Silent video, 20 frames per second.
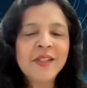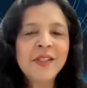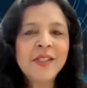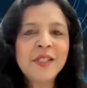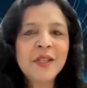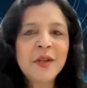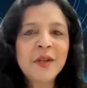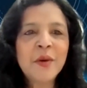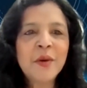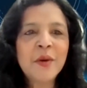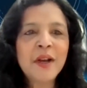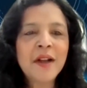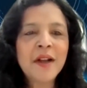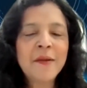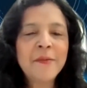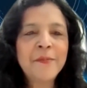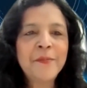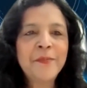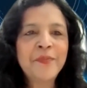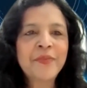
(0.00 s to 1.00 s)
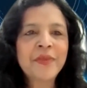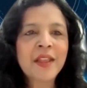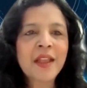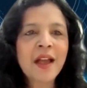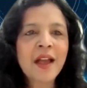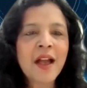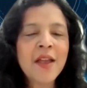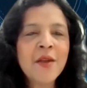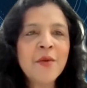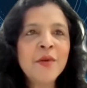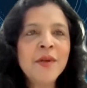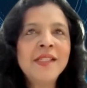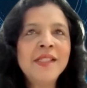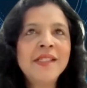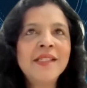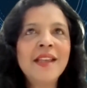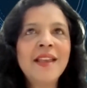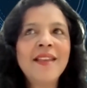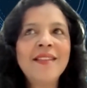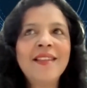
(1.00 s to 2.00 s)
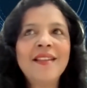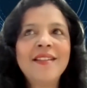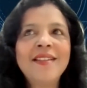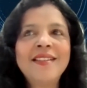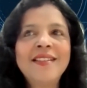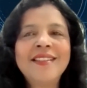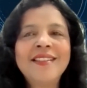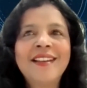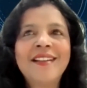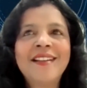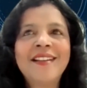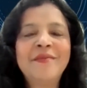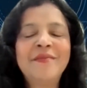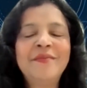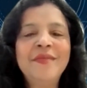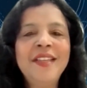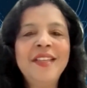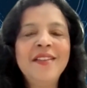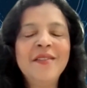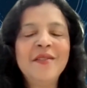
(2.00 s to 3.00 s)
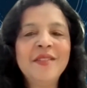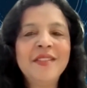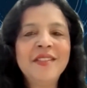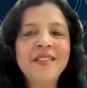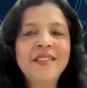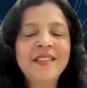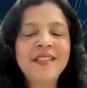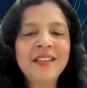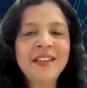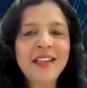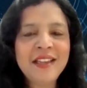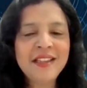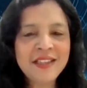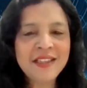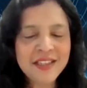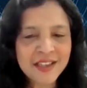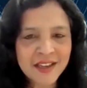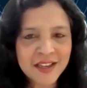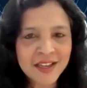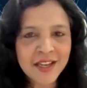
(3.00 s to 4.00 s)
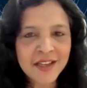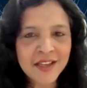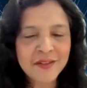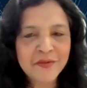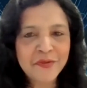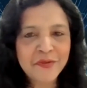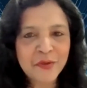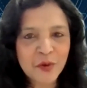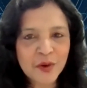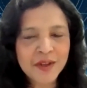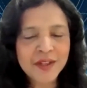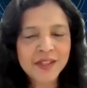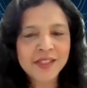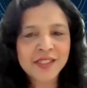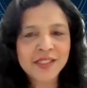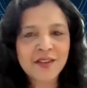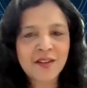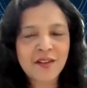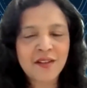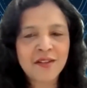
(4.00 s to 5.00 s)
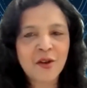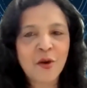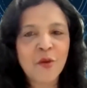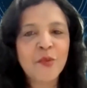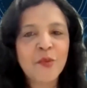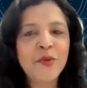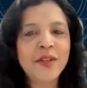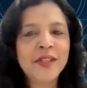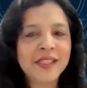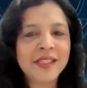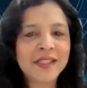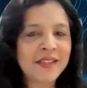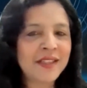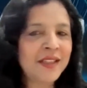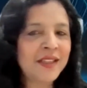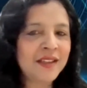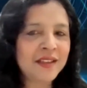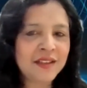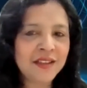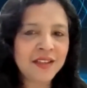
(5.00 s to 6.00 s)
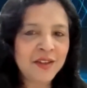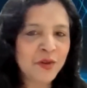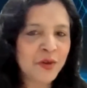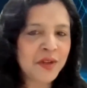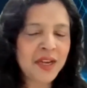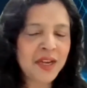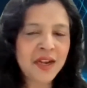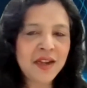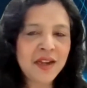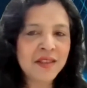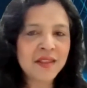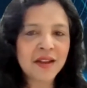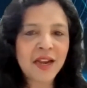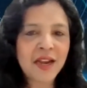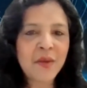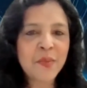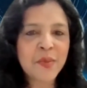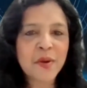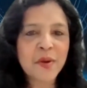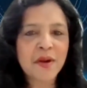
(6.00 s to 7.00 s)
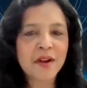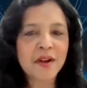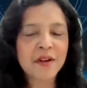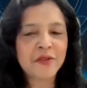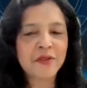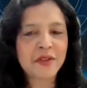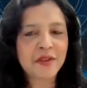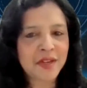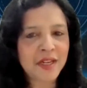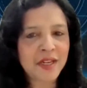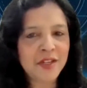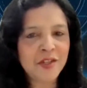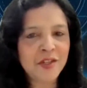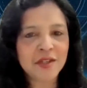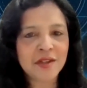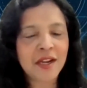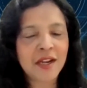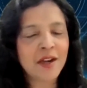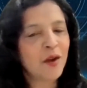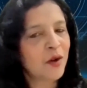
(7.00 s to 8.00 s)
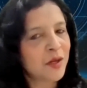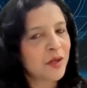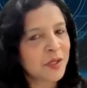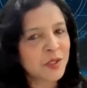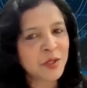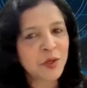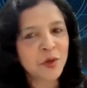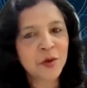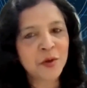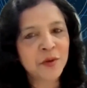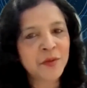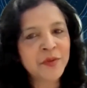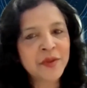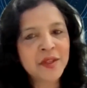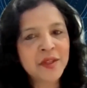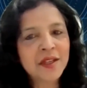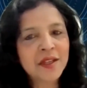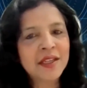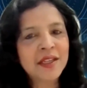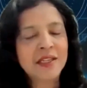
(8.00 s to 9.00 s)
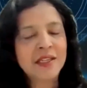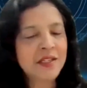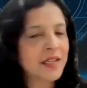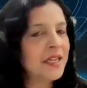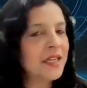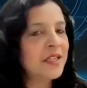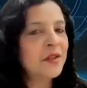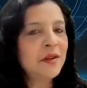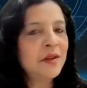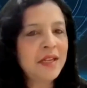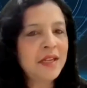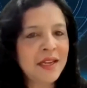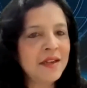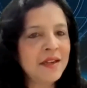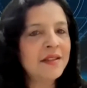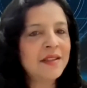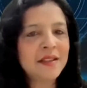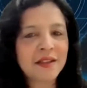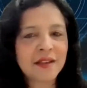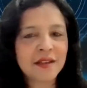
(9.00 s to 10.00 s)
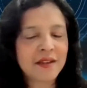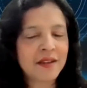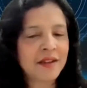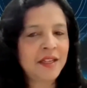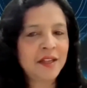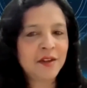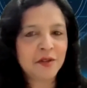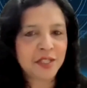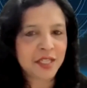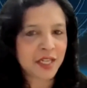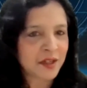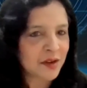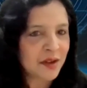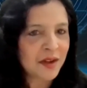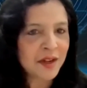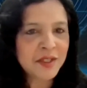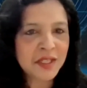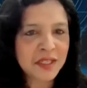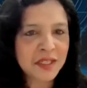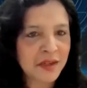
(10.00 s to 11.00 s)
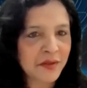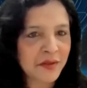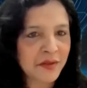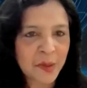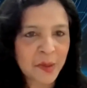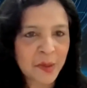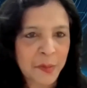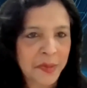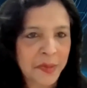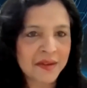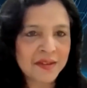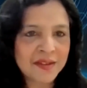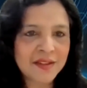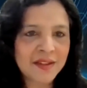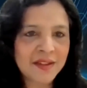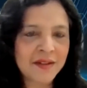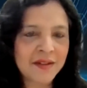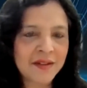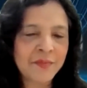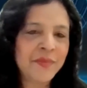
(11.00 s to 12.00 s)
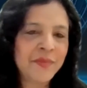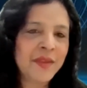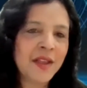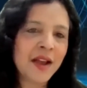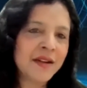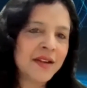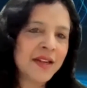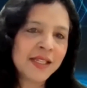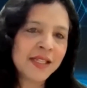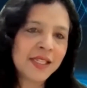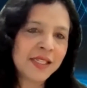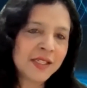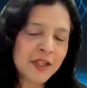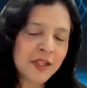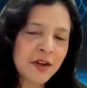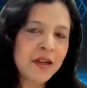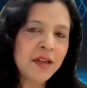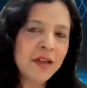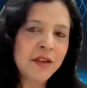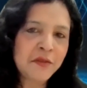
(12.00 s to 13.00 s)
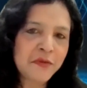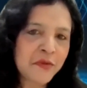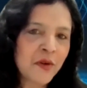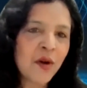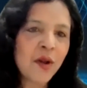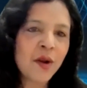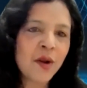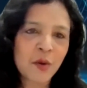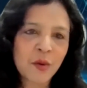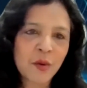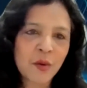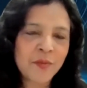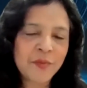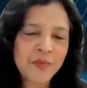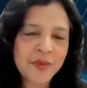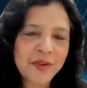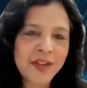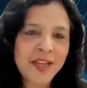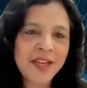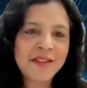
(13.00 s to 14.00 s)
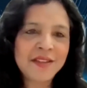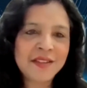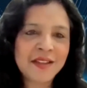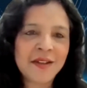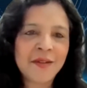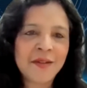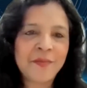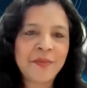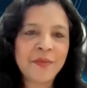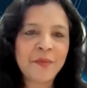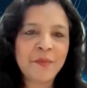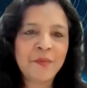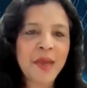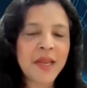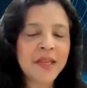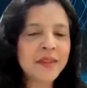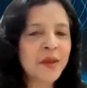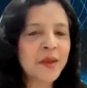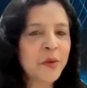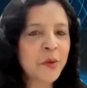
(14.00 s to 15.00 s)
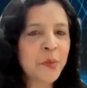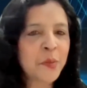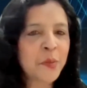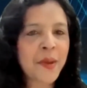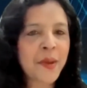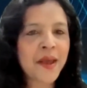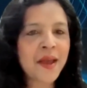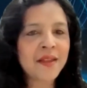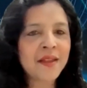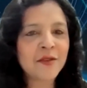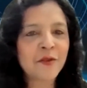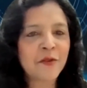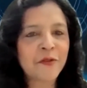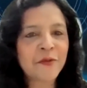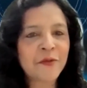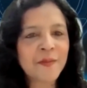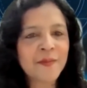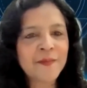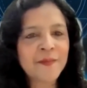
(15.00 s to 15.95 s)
So I would say that, India can focus on obviously, creating the right product for the region and also try to lead the, technology development, not necessarily follow, right? Make their own path of.